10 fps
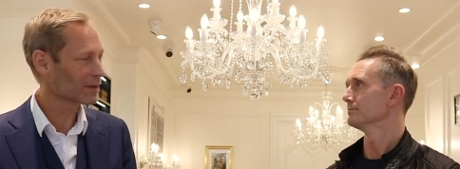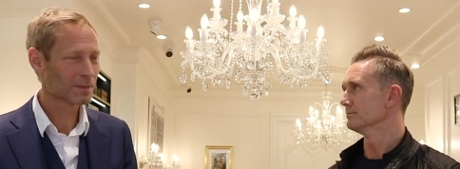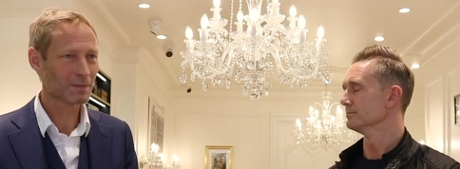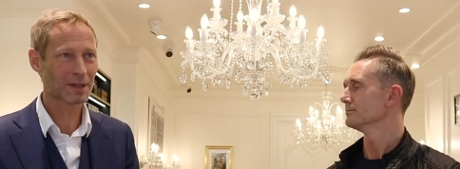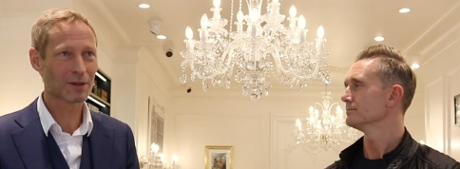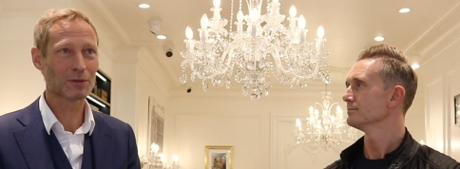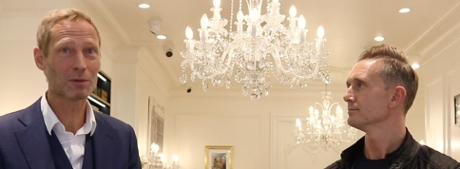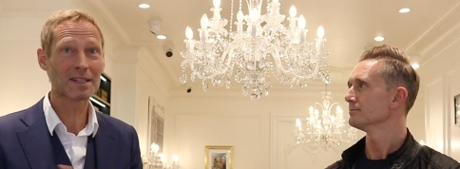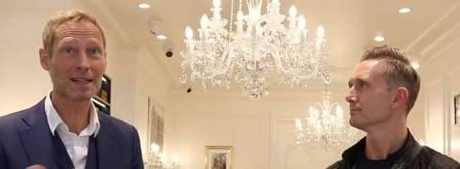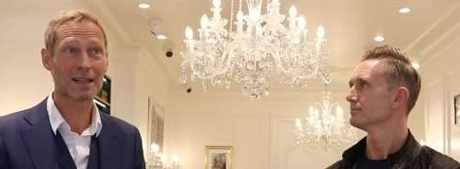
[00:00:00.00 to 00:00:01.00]
Speaker 1: Mm. Because
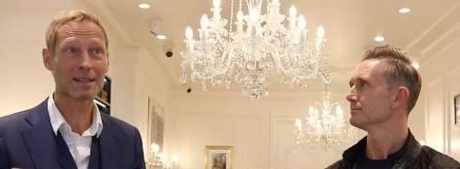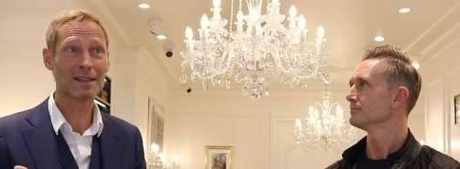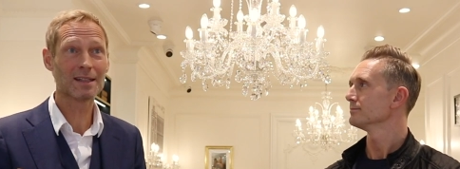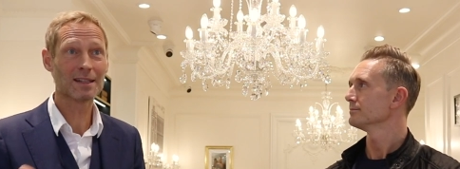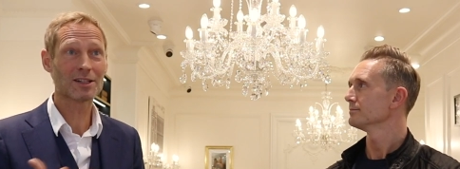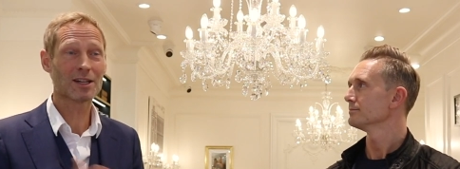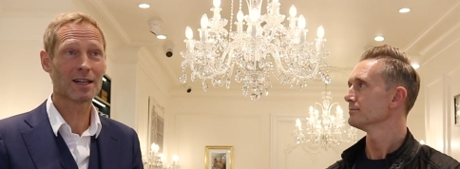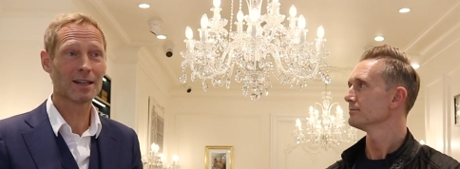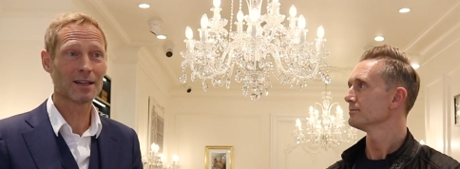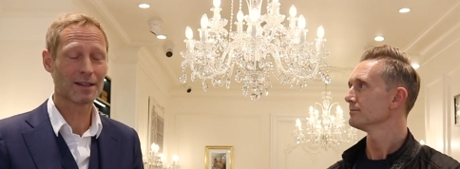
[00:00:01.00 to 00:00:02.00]
we started
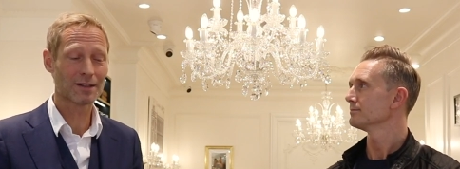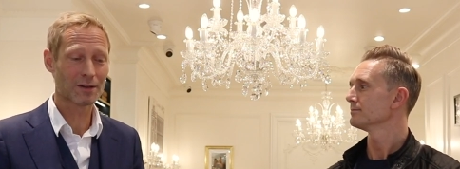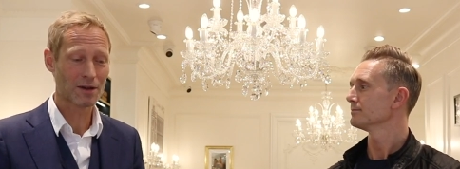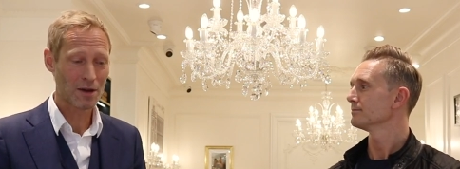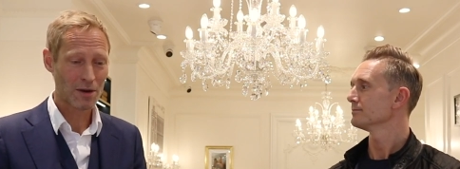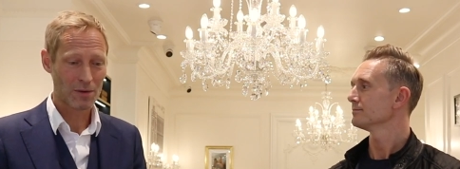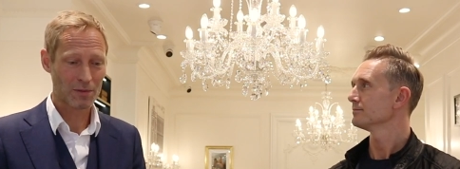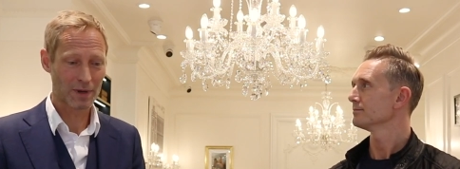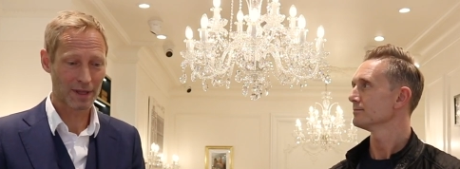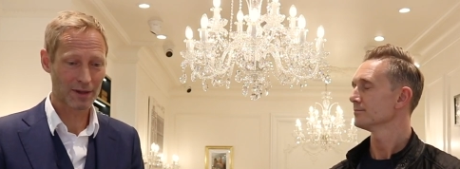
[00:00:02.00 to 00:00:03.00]
initially, and uh,
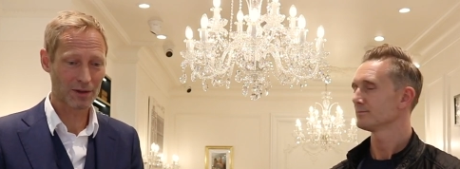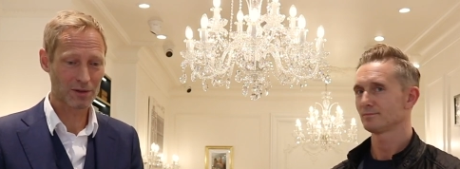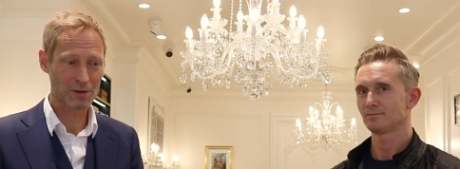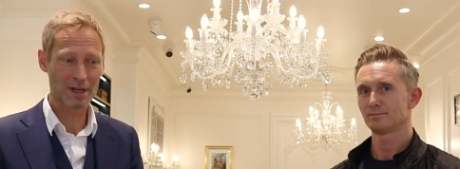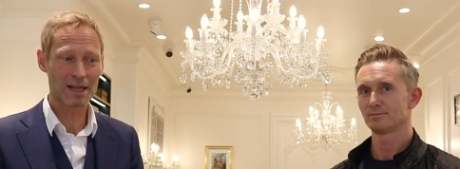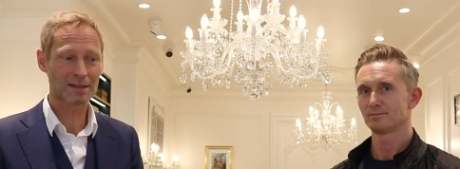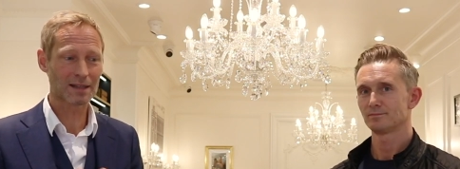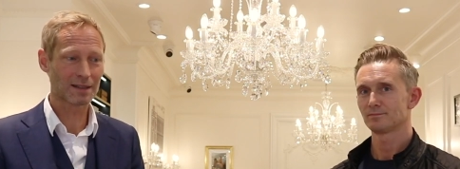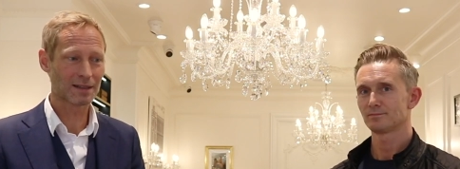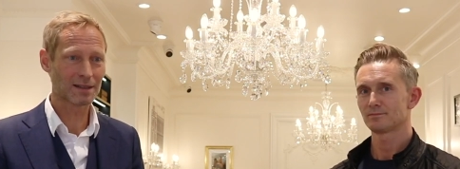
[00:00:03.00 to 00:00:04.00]
when uh, Julien
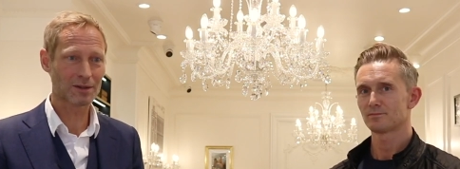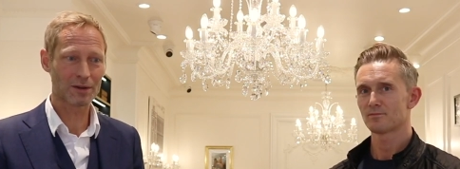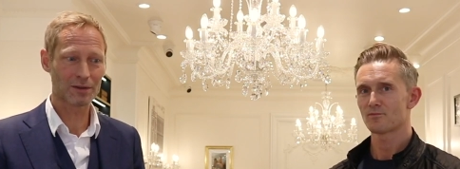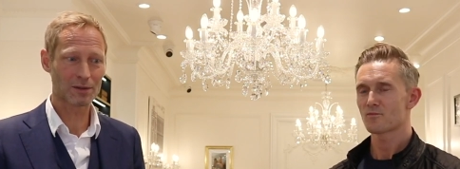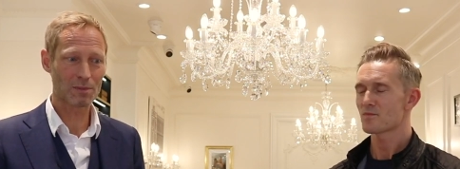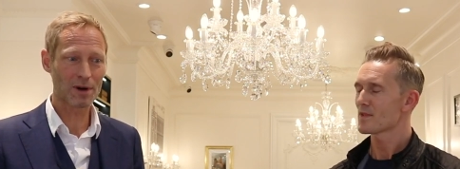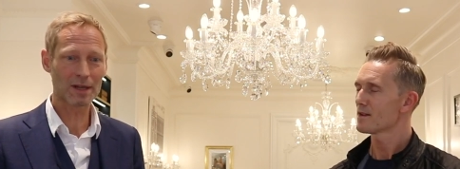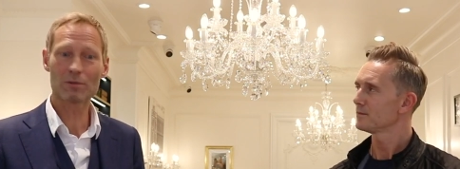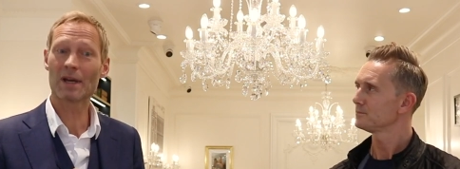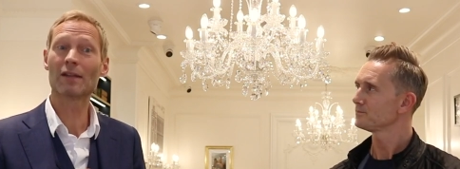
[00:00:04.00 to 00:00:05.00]
started the, the
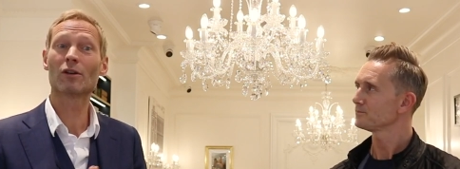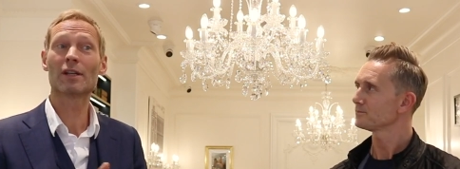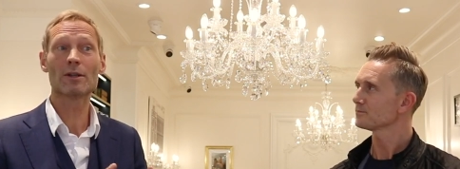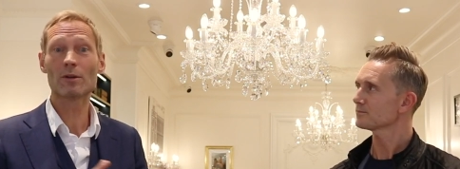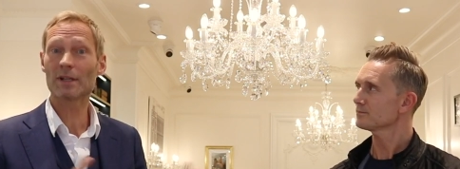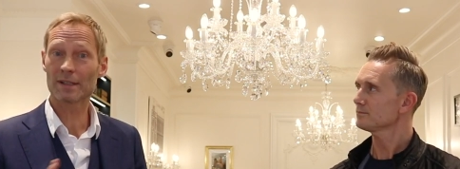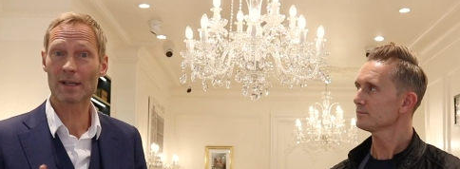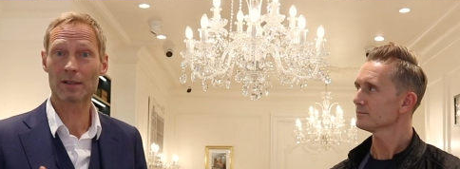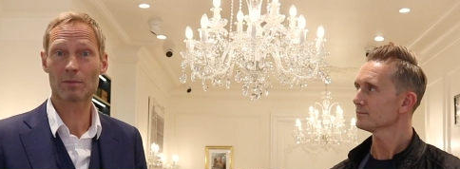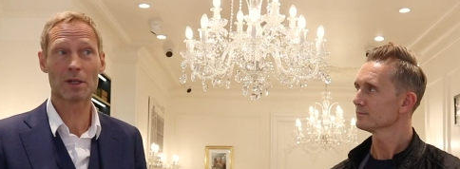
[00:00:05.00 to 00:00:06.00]
brand, we had only
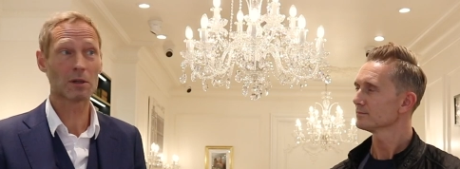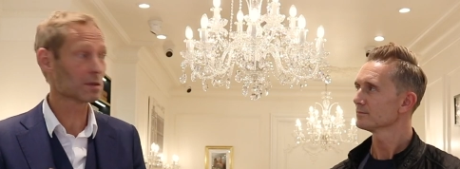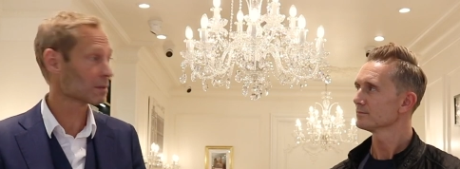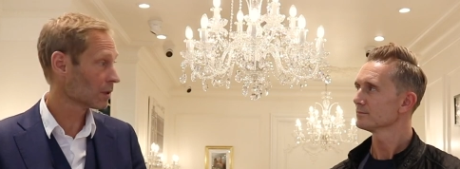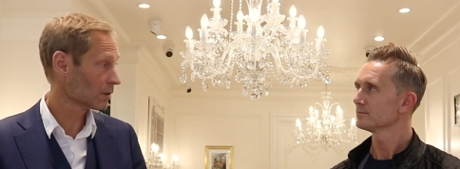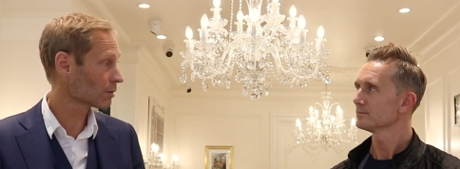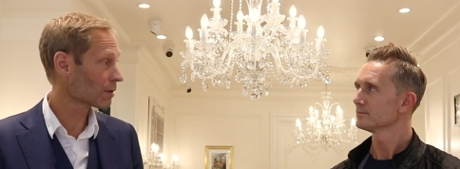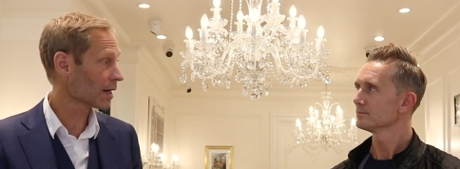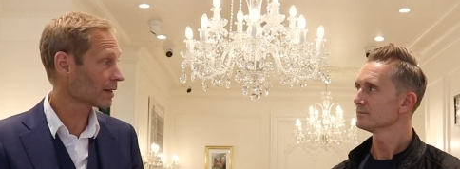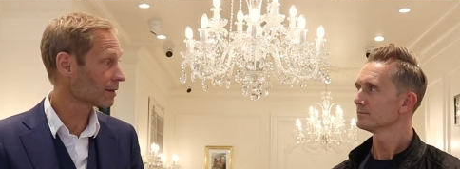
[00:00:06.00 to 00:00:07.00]
unisex, because you're
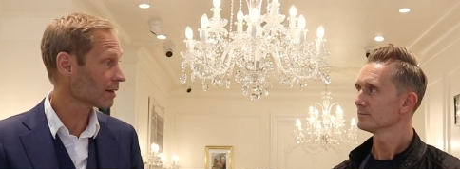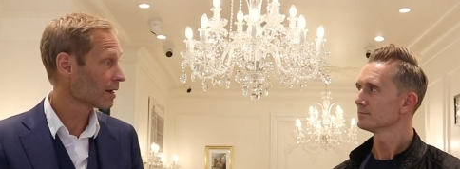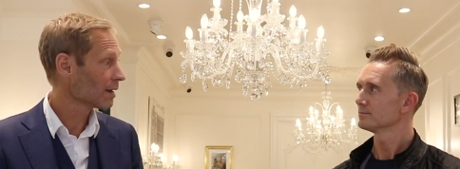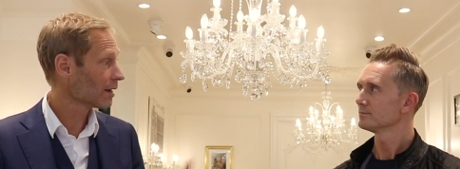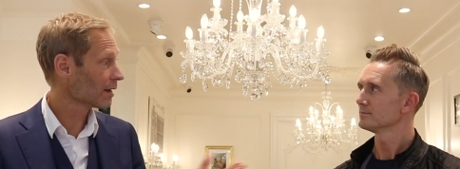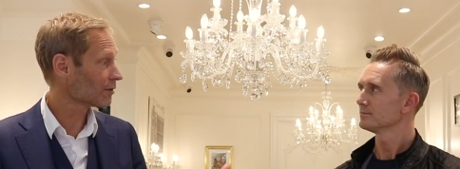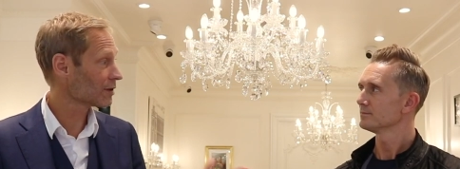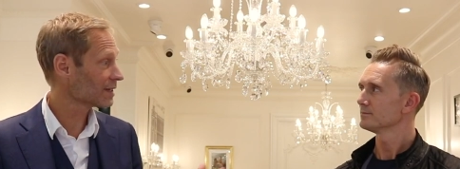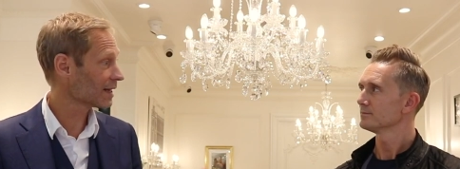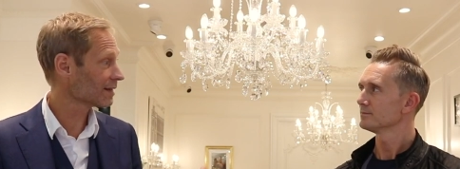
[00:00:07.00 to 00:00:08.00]
right, every
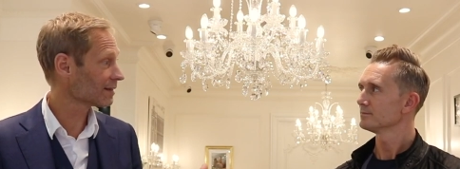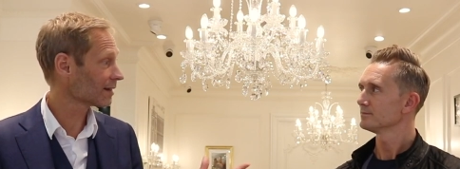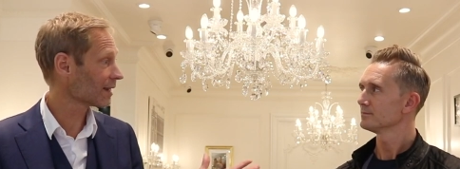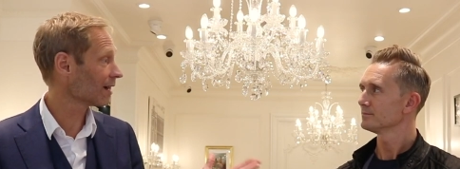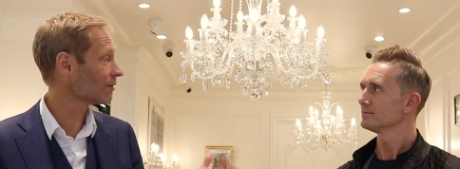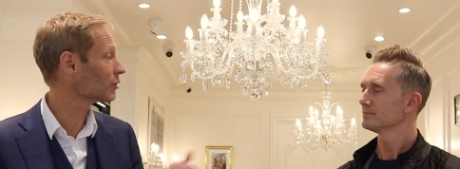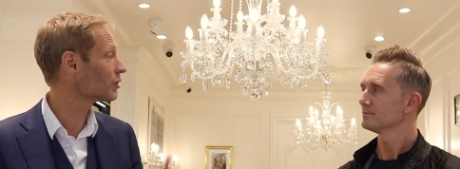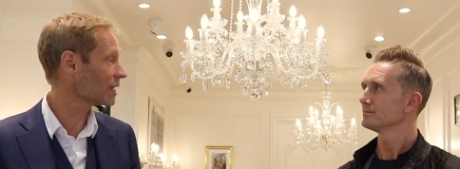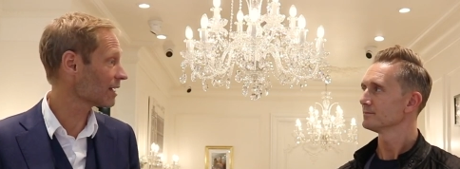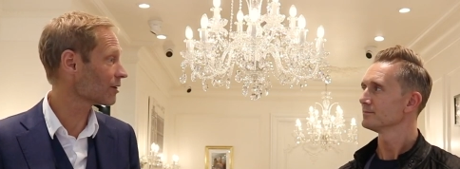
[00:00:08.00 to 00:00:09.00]
scent have no
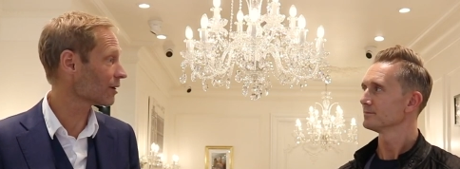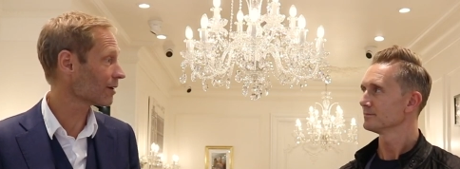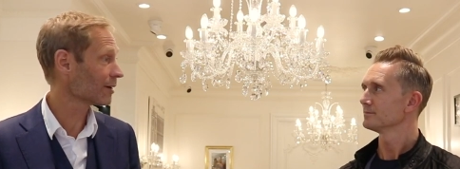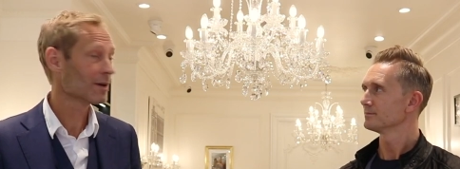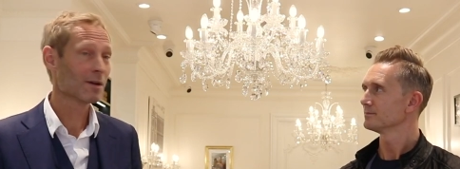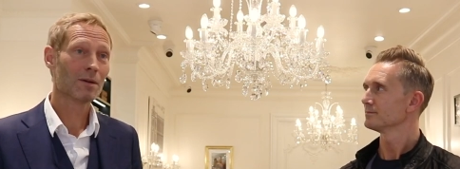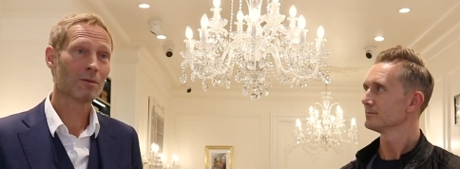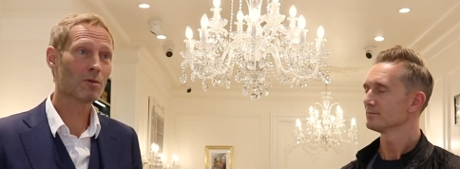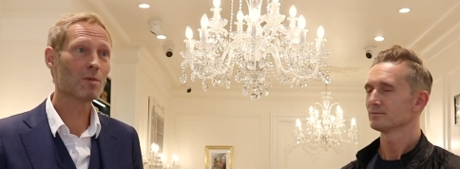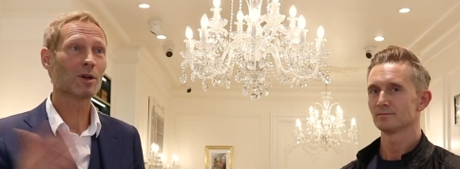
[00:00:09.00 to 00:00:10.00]
gender.
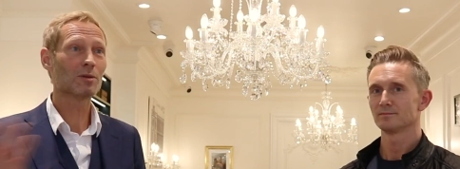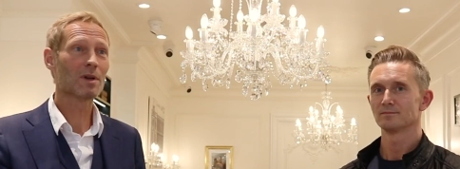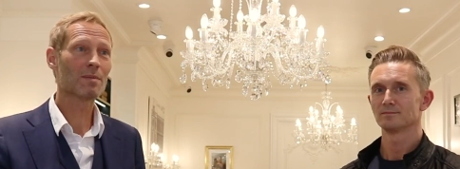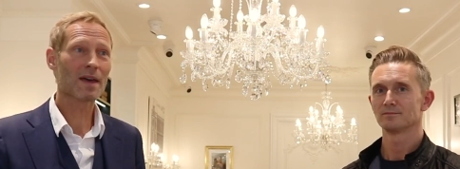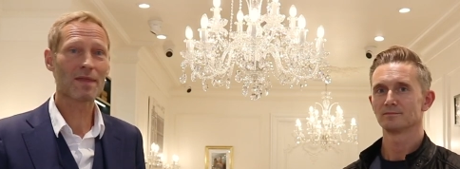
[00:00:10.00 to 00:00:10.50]
Women will make